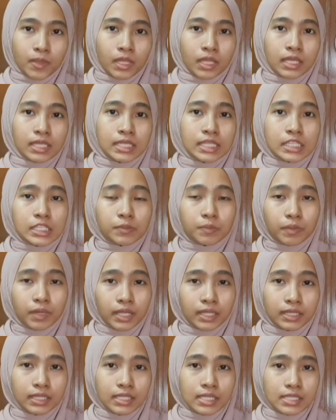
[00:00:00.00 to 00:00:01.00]
This
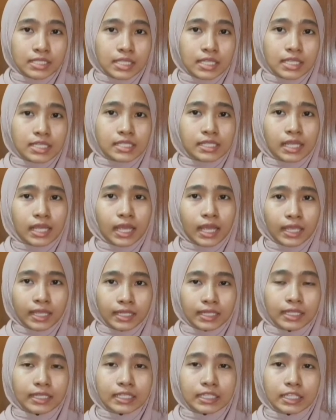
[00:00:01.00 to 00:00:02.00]
practice is
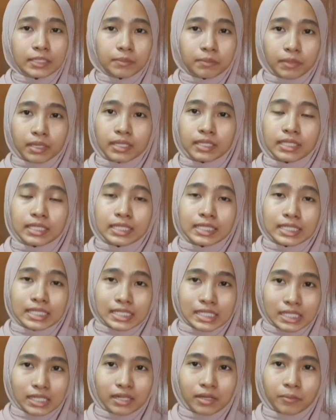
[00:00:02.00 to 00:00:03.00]
highly demanded in
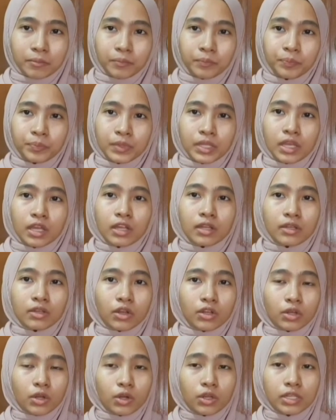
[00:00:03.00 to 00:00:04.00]
Islam,
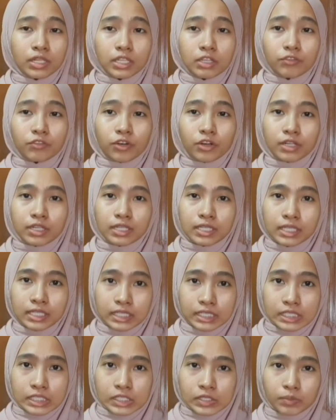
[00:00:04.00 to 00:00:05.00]
not only for
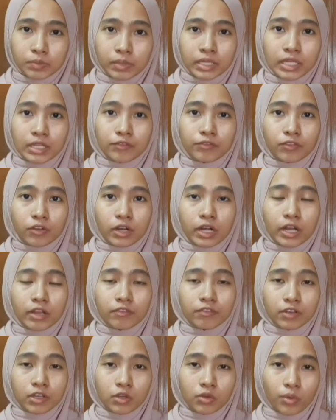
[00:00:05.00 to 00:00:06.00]
leaders but for
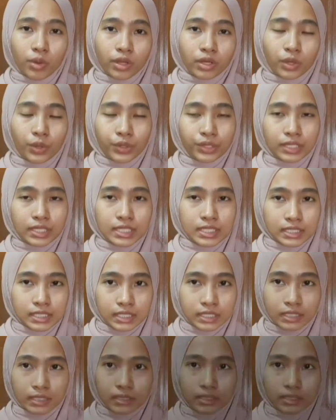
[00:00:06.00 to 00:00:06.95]
everyone on this earth.